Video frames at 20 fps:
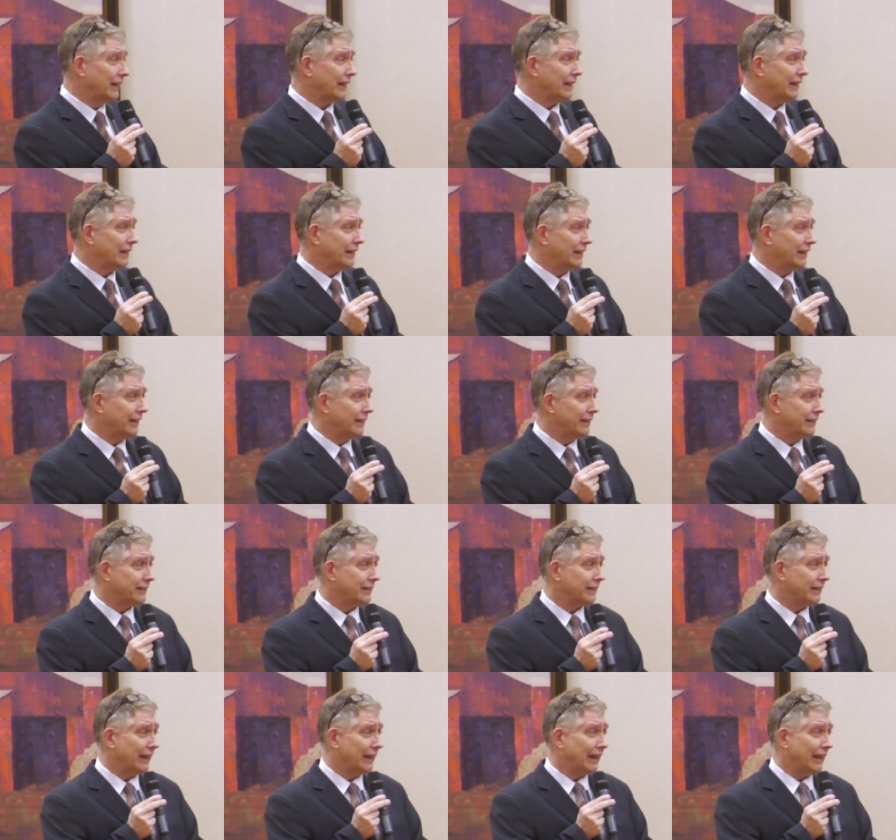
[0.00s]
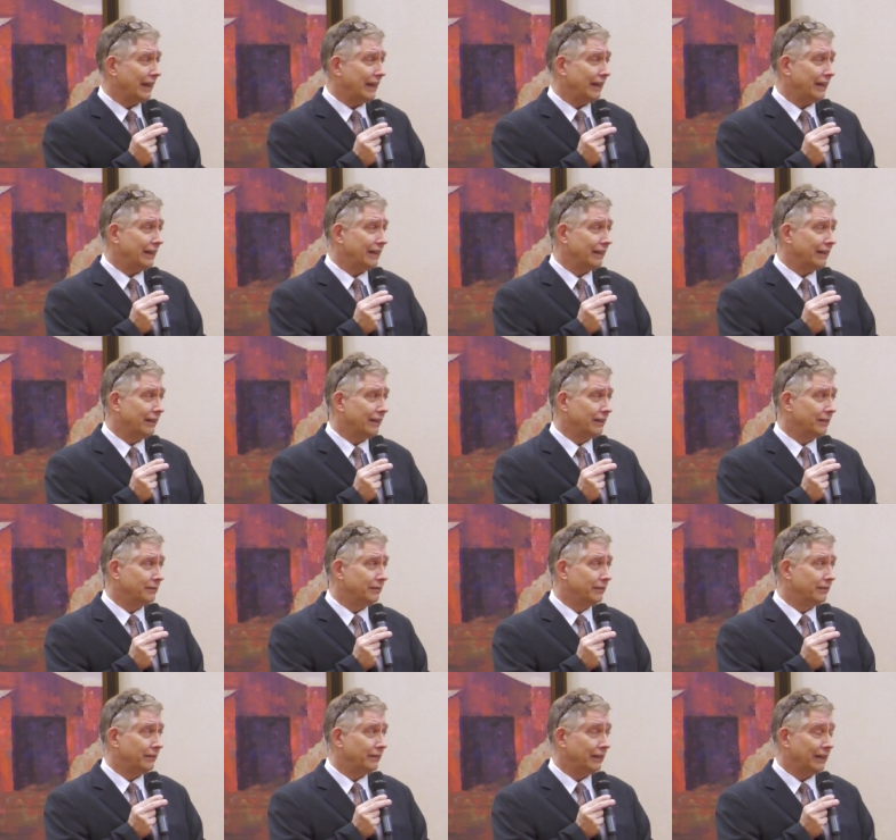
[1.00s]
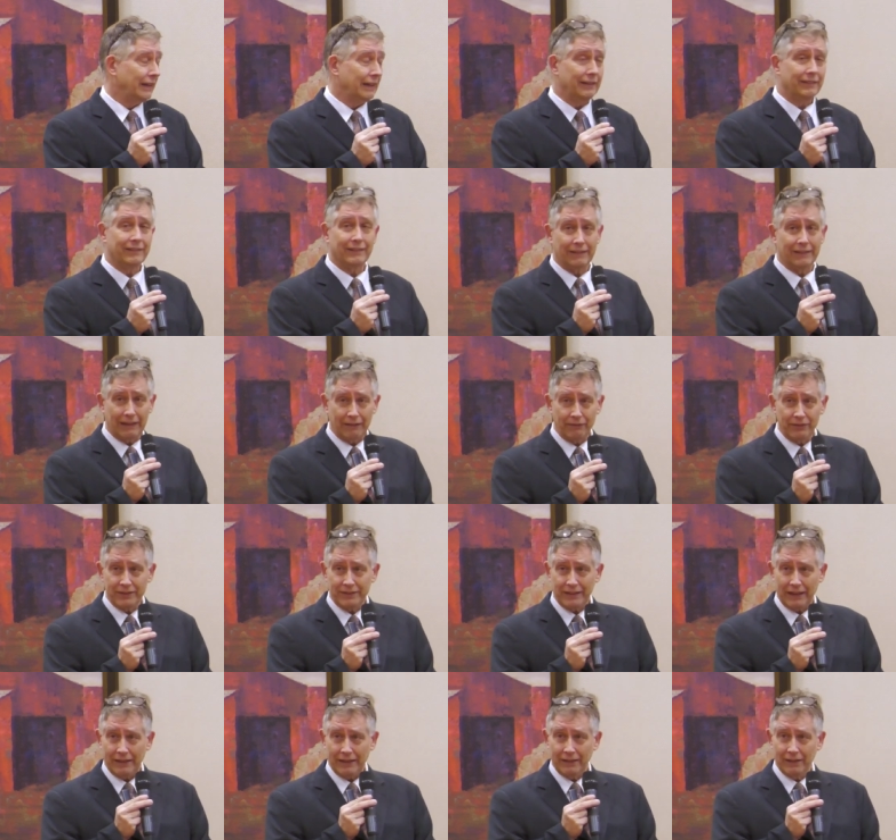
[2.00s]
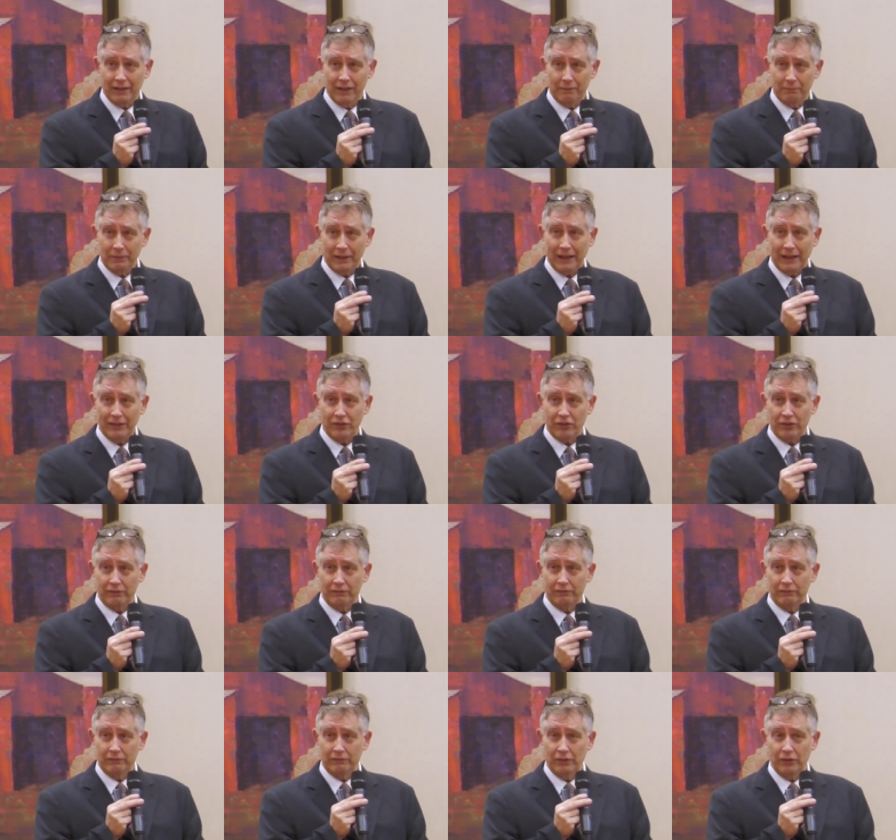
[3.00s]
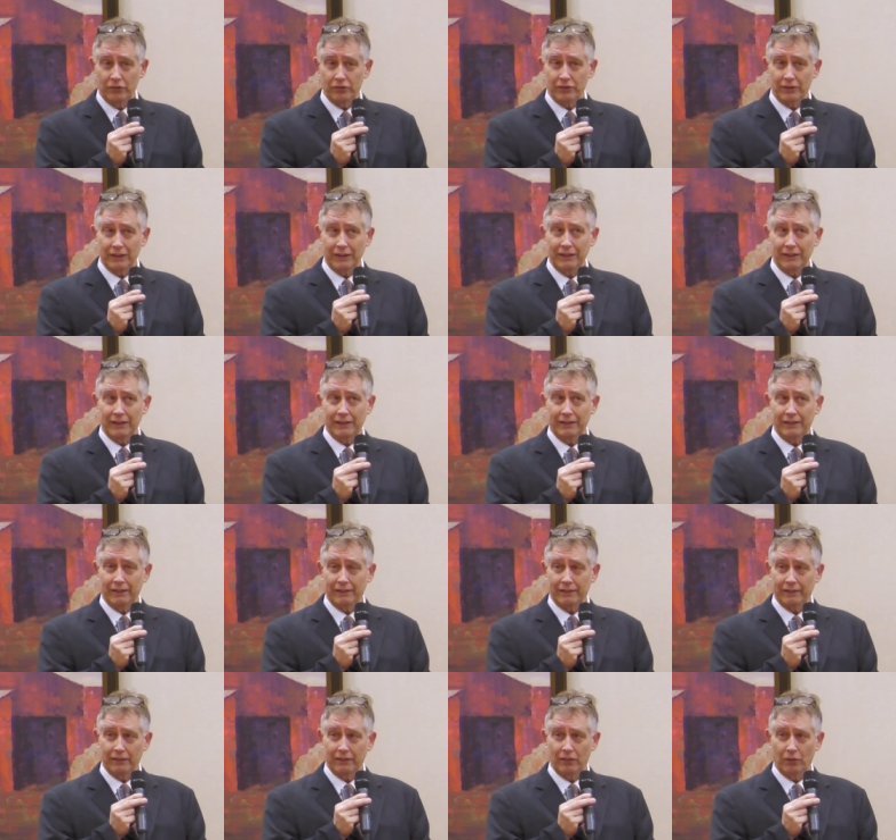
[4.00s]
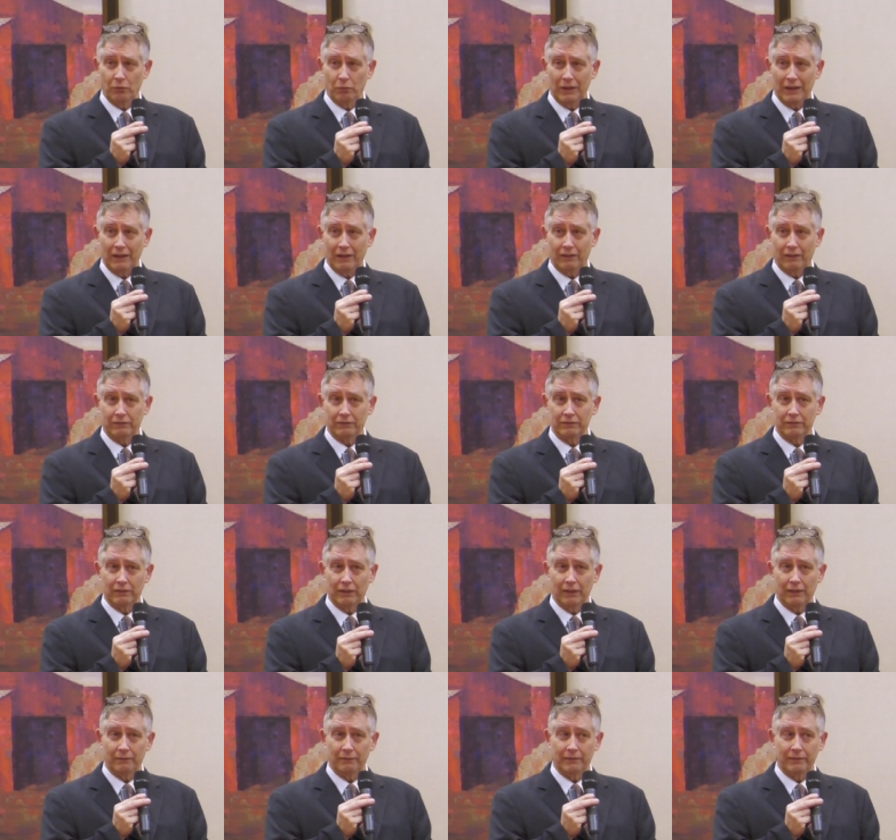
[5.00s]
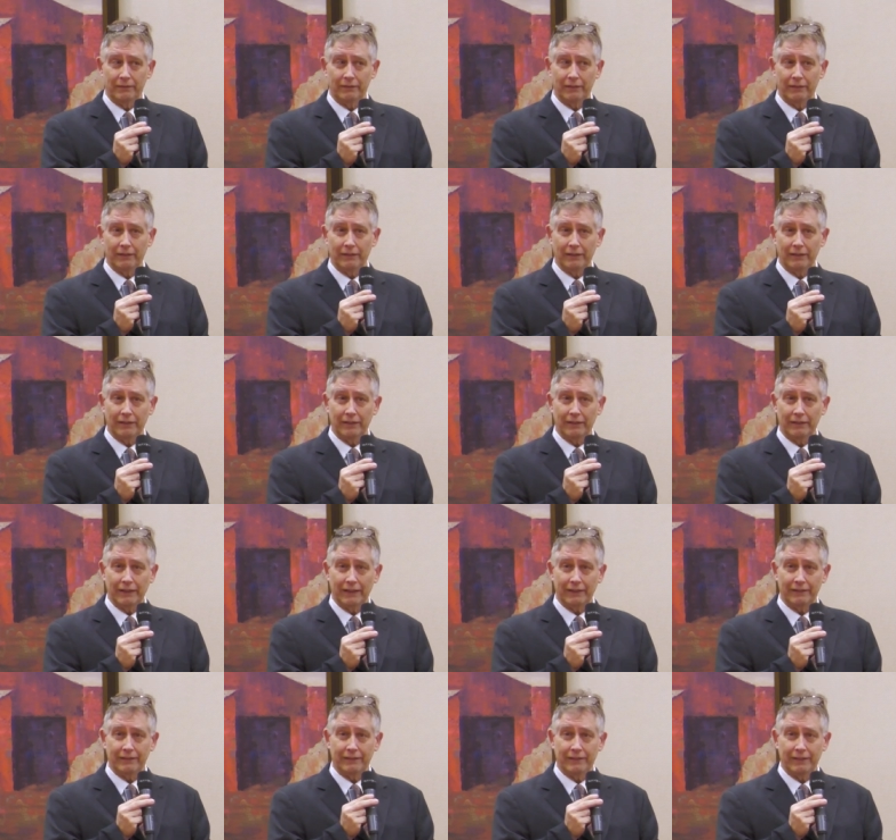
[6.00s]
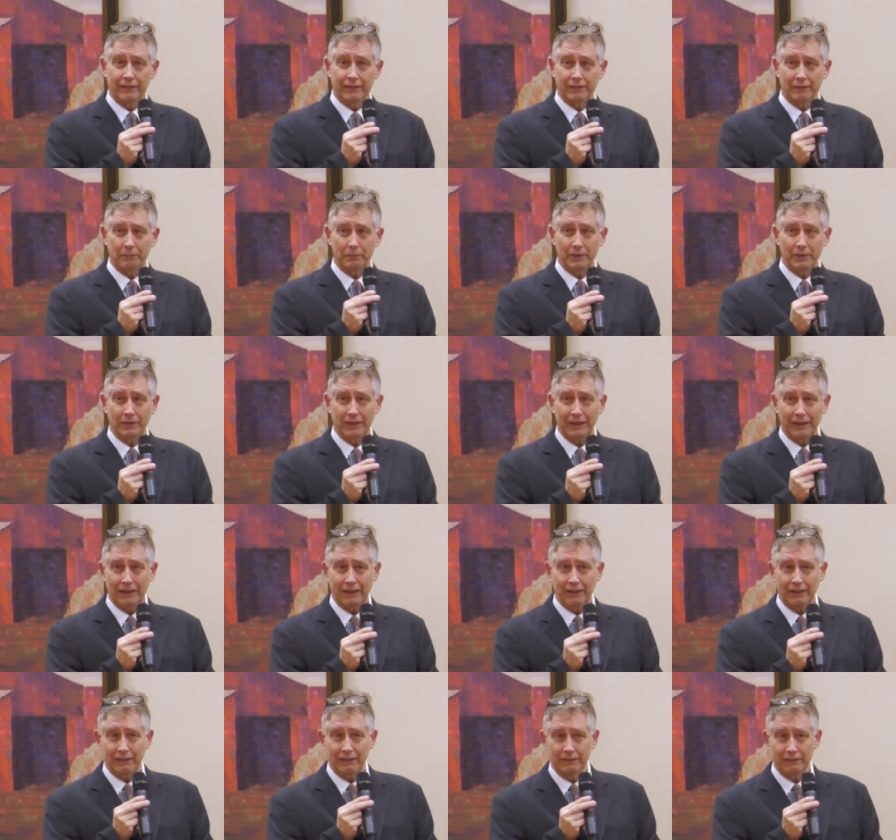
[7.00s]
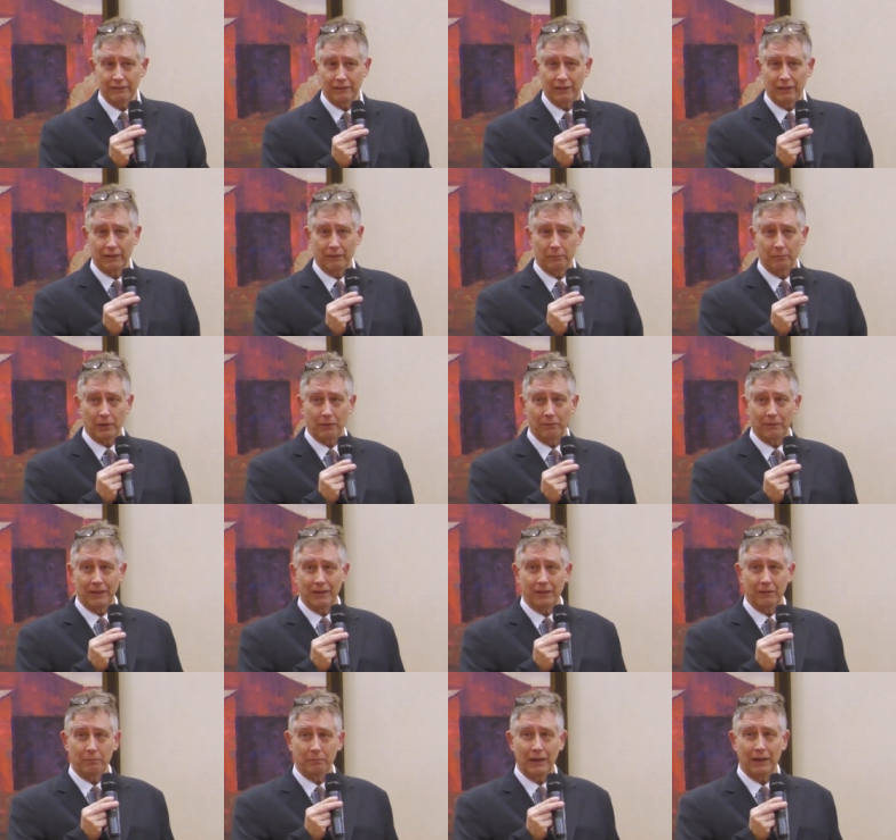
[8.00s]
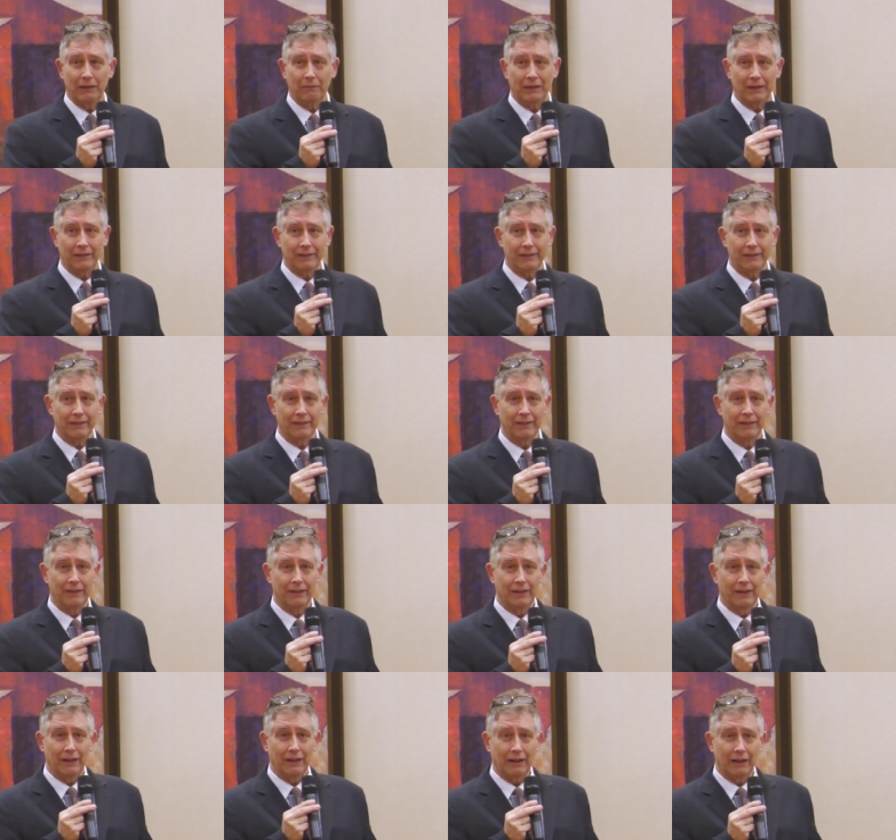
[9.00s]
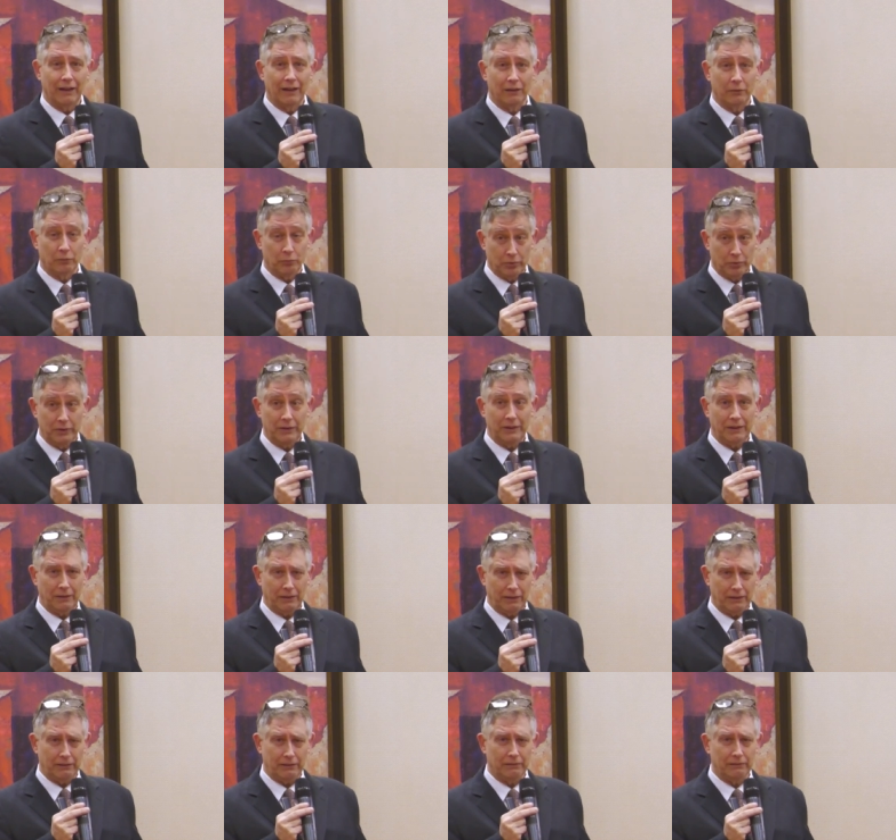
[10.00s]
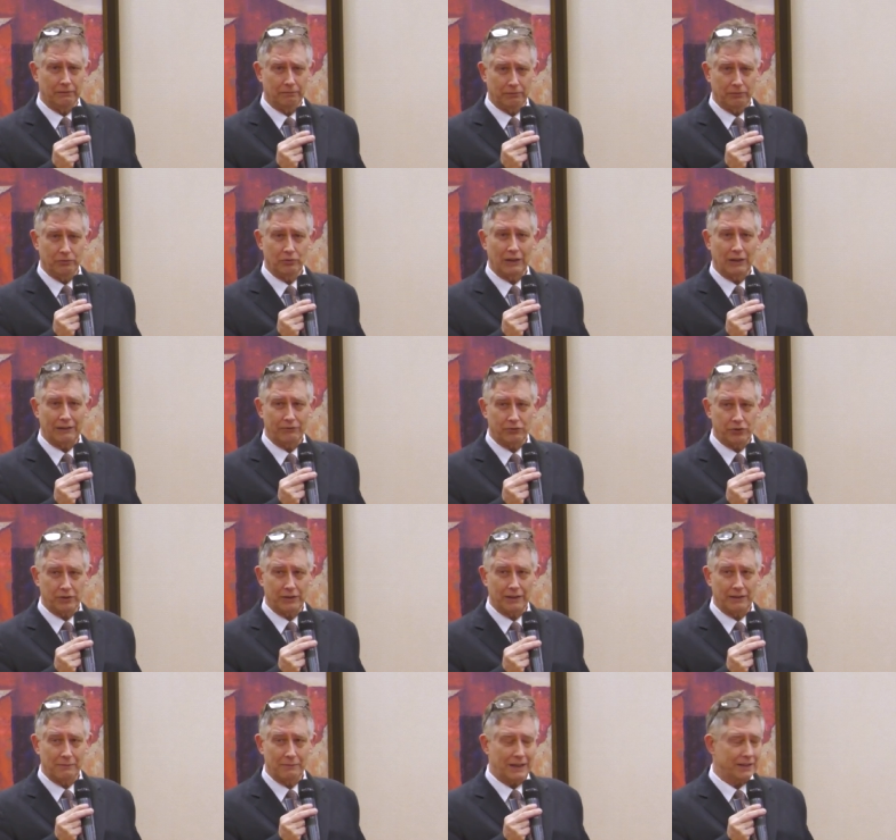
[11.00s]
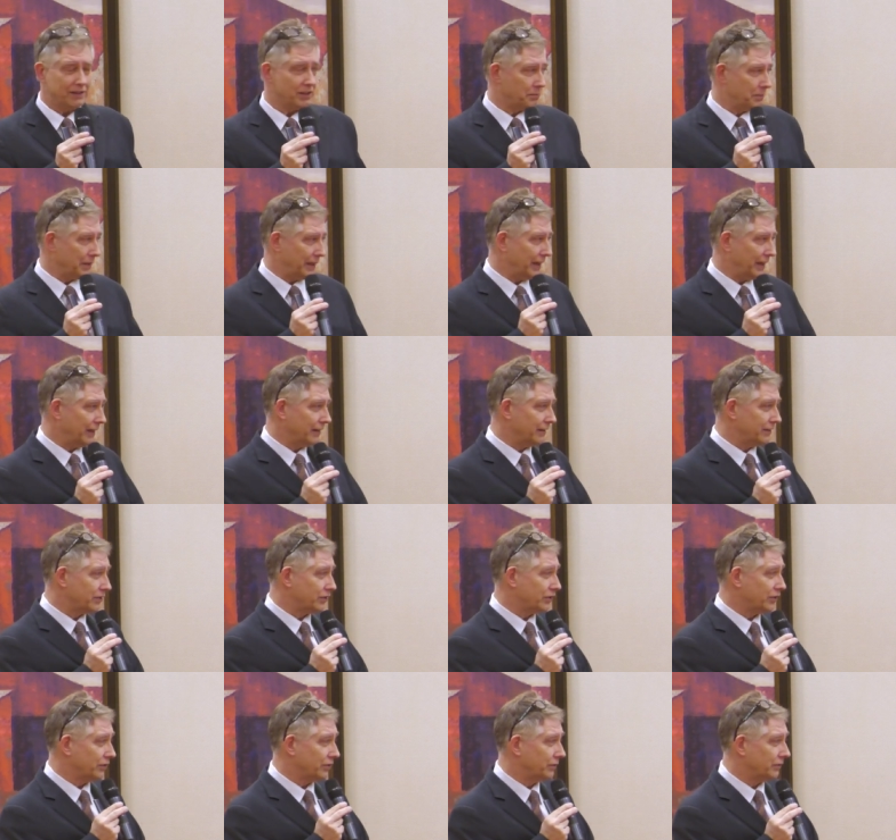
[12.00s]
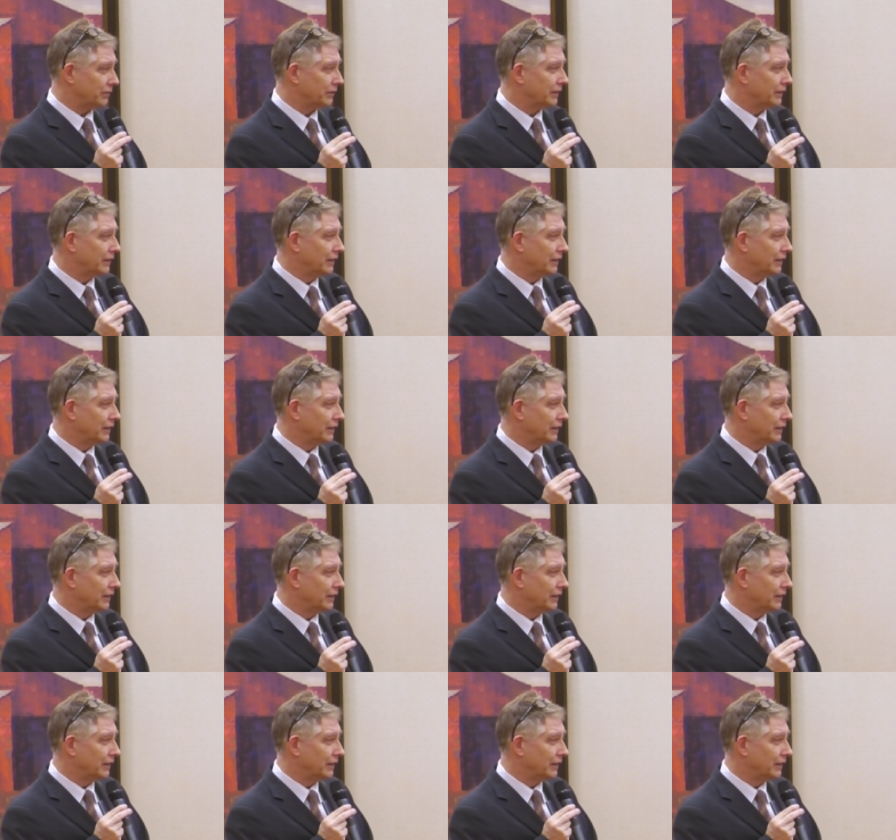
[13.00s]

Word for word: it is a um, it is a devastating complication. Usually it doesn't go well. Um, uh, death, disability, uh, permanent impairments uh, really drives your M S bananas too.